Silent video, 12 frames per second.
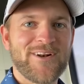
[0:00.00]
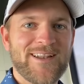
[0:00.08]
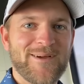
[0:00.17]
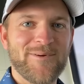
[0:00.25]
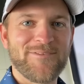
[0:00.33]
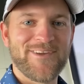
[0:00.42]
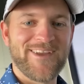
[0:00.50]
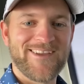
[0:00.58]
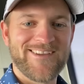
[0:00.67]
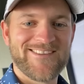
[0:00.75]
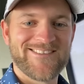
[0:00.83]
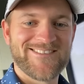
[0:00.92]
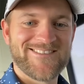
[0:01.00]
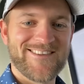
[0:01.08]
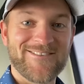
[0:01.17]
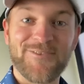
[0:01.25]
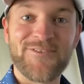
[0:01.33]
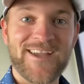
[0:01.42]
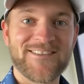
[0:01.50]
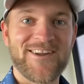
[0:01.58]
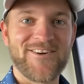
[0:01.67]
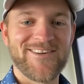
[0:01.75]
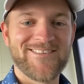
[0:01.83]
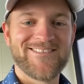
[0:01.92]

club, I think. So thanks, Aaron.